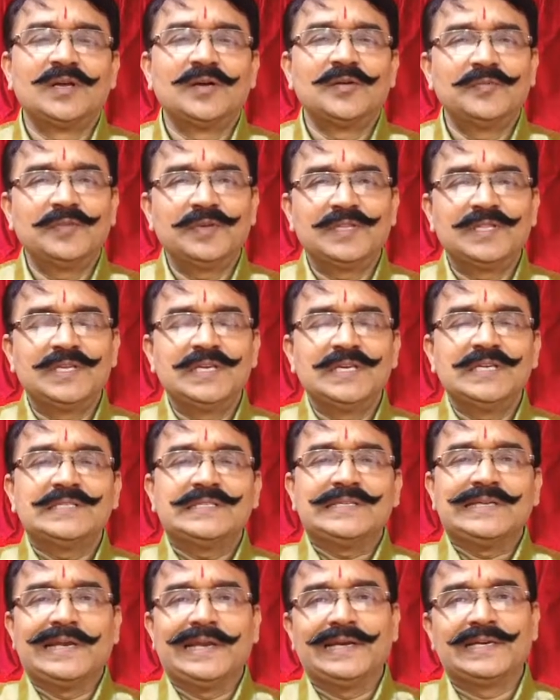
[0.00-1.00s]
with
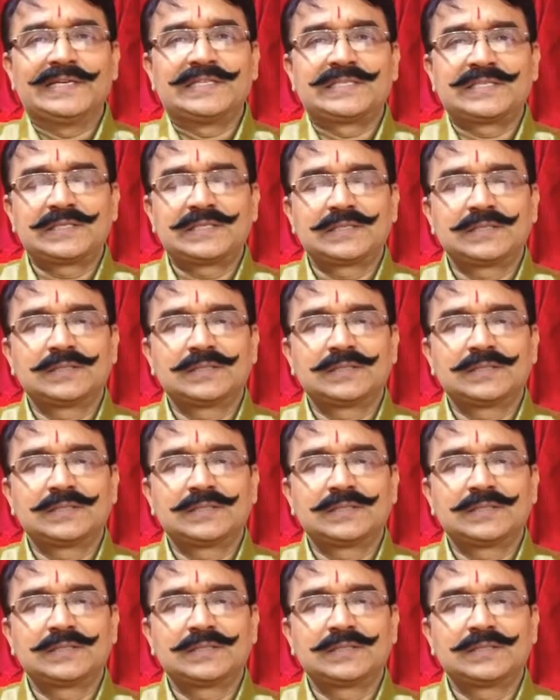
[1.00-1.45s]
his needs.